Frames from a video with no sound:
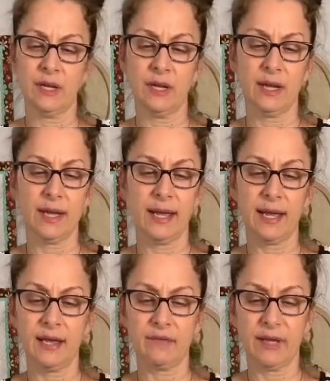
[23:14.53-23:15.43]
I
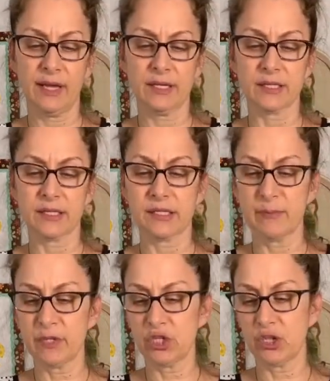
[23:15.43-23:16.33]
have a
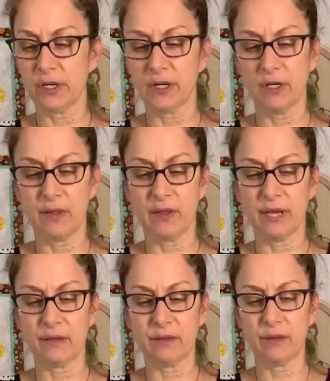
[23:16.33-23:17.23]
suspicion
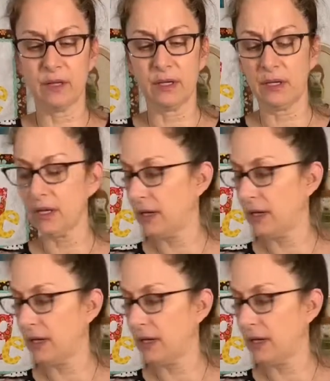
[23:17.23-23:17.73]
that the